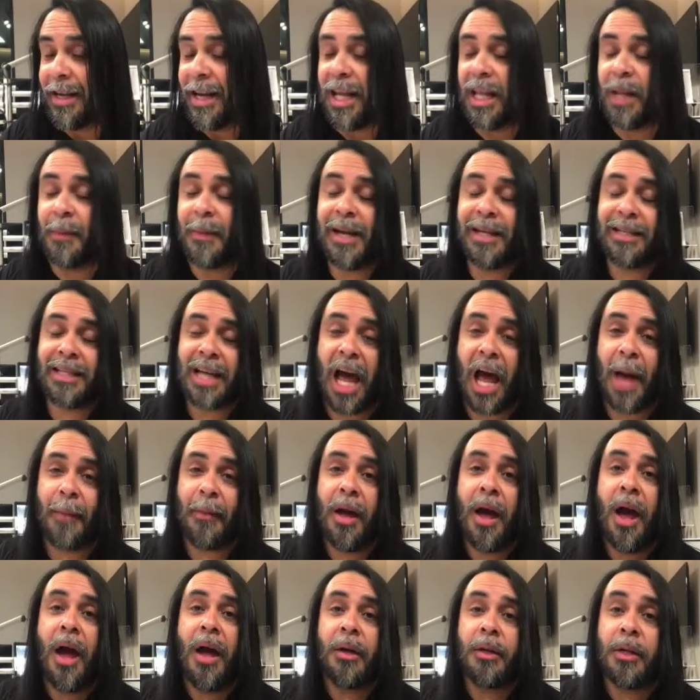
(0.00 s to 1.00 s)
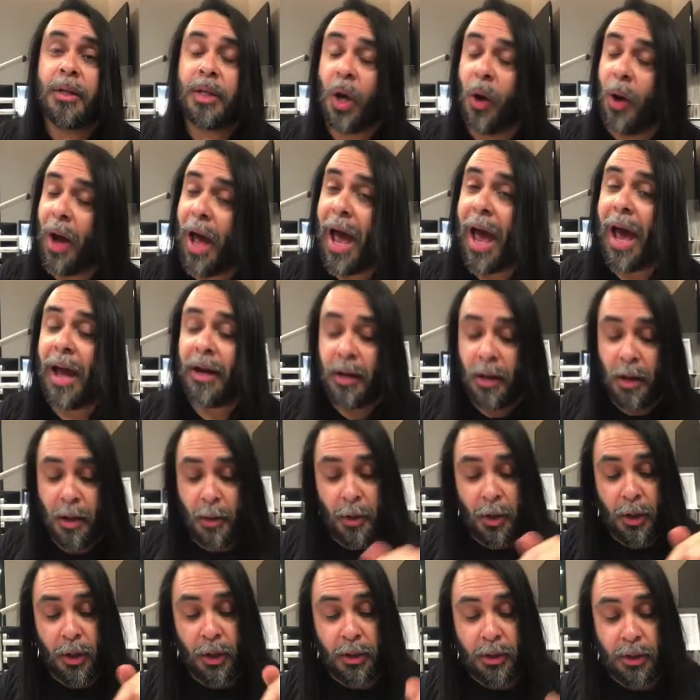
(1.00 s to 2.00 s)
In the meantime, go ahead,
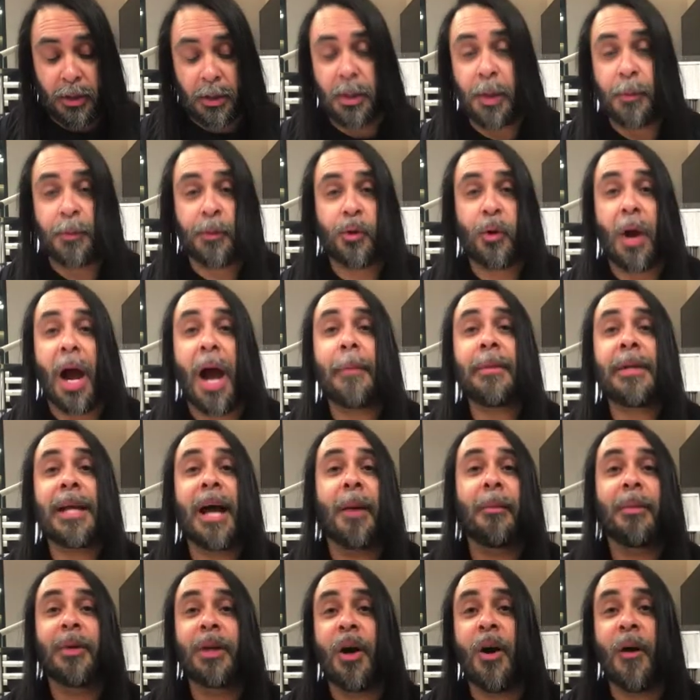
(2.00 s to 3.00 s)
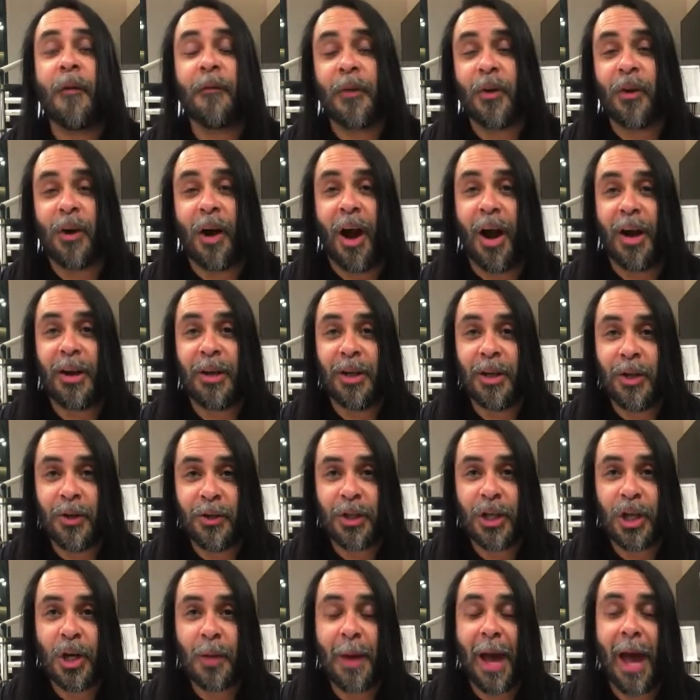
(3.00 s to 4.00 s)
subscribe down below if you're on
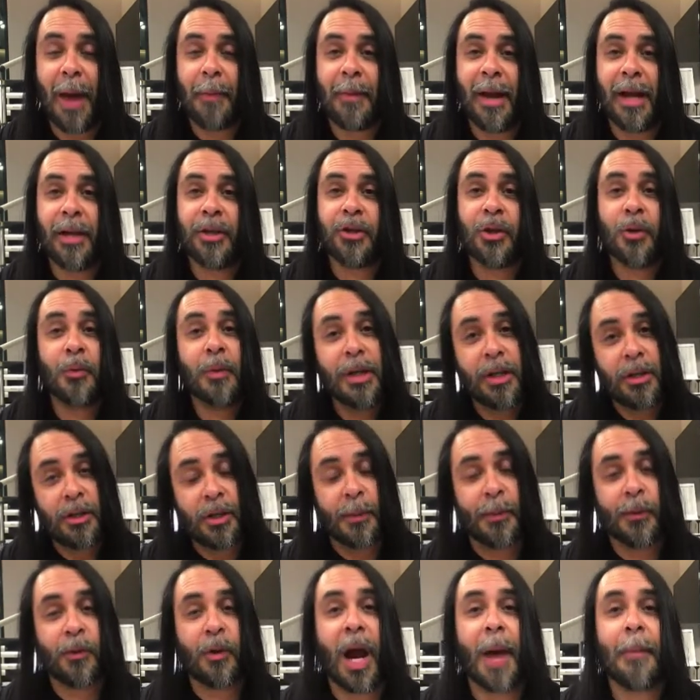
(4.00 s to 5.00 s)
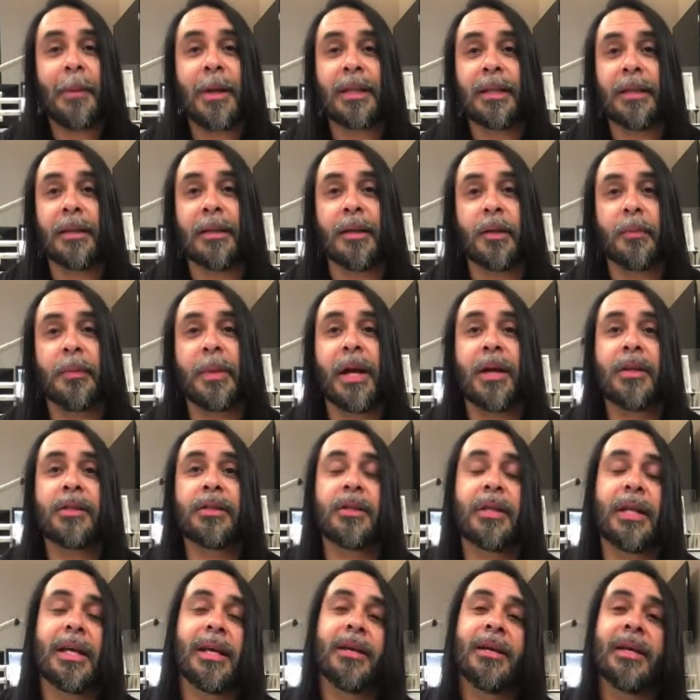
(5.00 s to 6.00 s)
YouTube, and make sure when you subscribe, hit the little bell
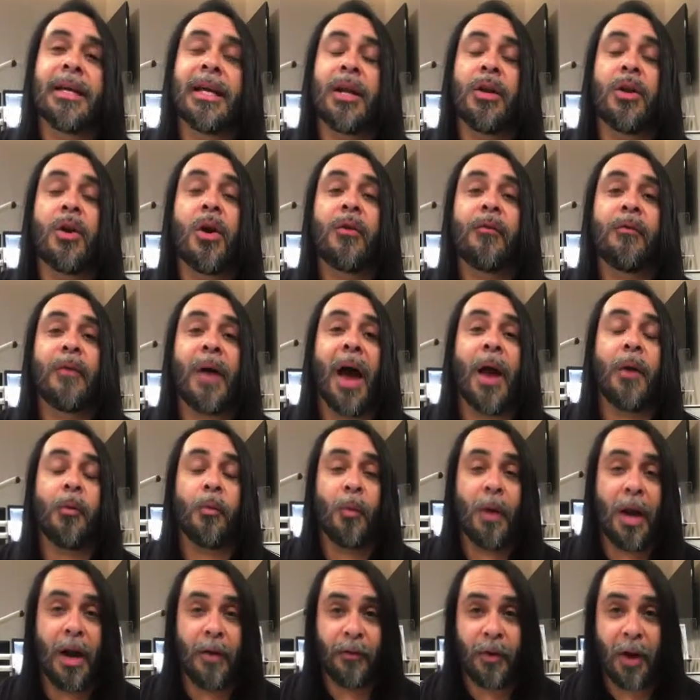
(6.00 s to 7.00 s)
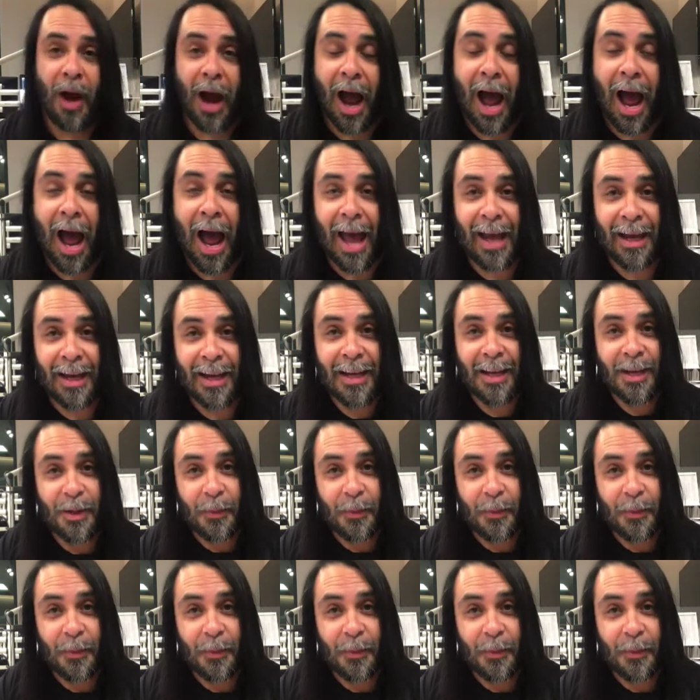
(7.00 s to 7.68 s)
so that you can get notified whenever I